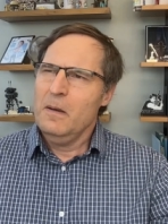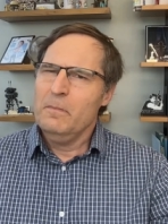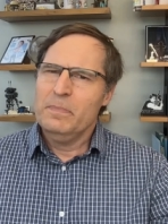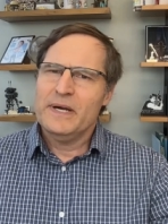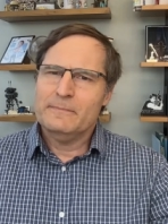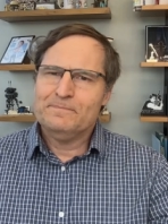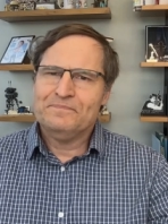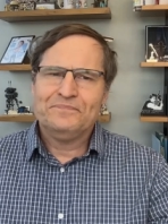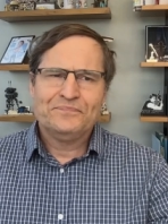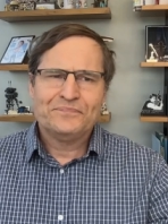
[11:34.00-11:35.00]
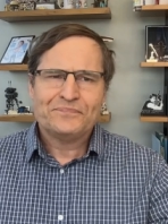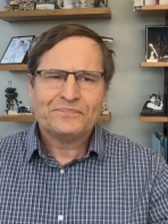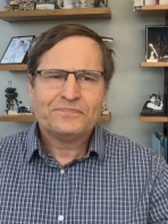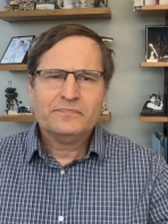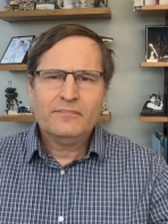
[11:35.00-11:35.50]
But,
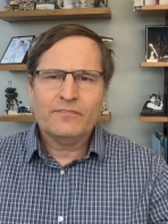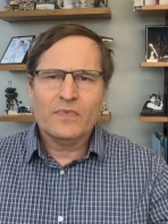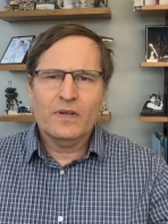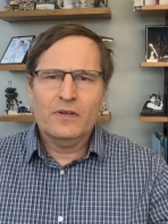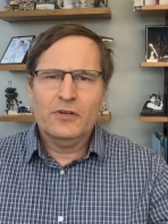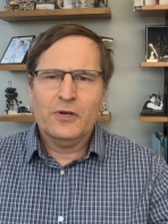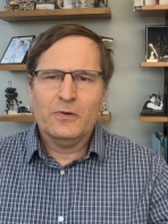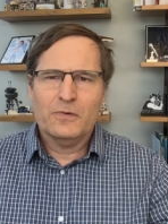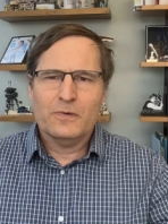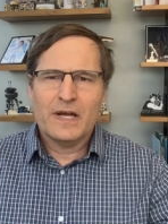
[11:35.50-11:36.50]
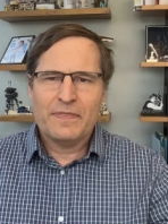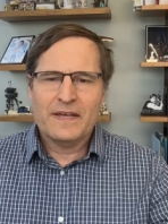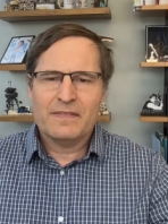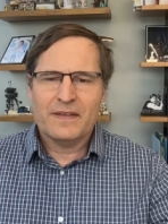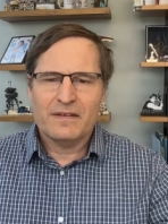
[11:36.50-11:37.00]
I
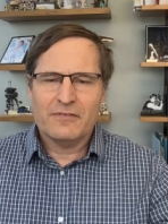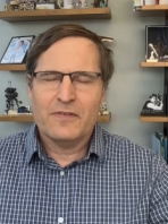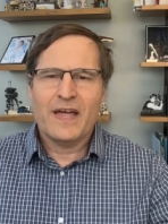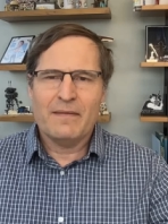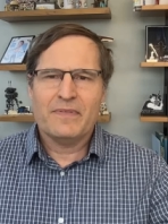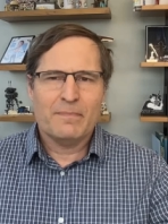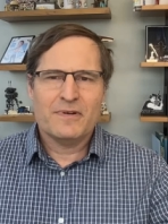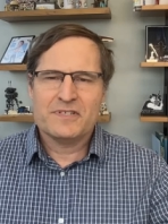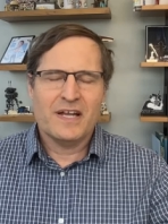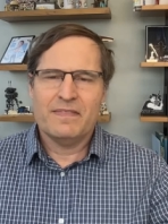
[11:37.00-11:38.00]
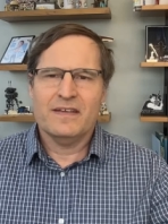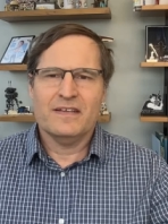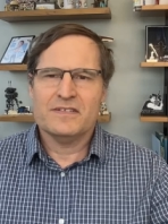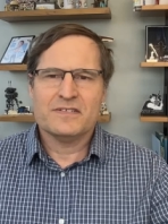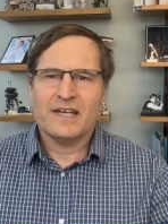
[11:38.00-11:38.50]
think that to that person, I think
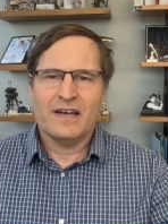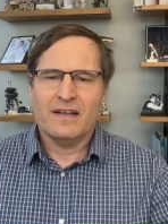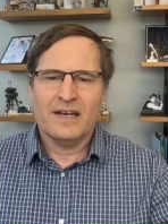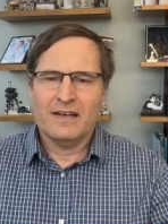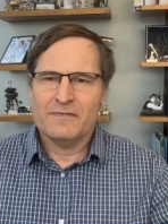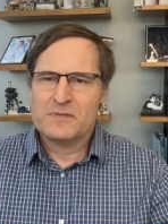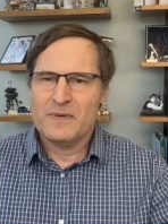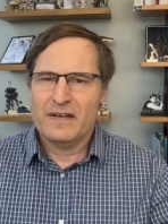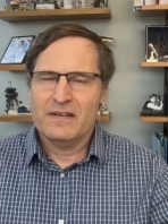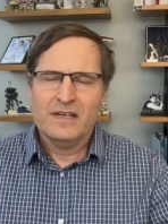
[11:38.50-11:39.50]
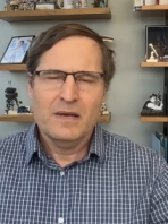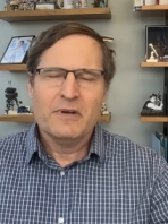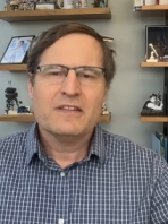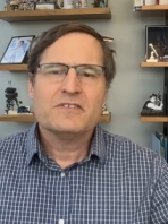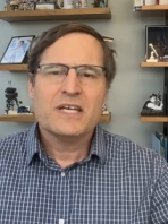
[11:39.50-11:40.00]
he's out of his mind. But at
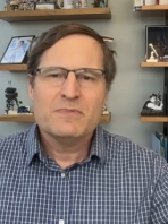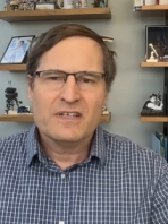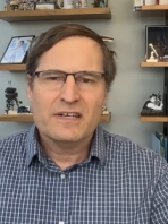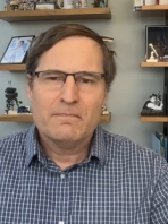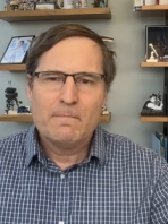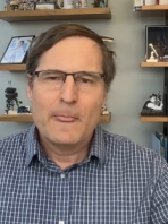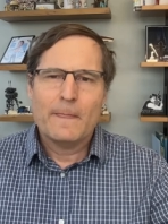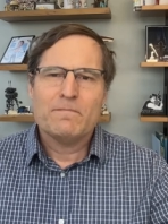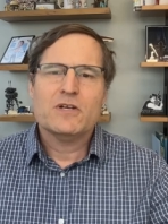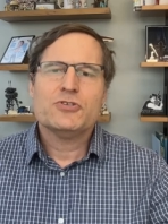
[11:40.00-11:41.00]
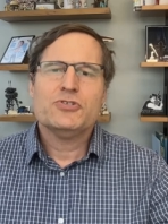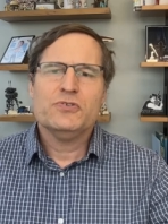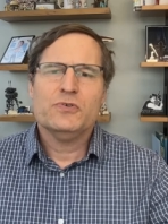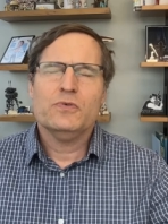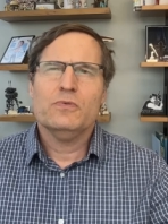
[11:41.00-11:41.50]
the same time,
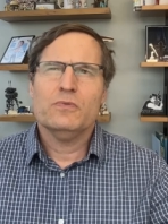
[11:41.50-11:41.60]
to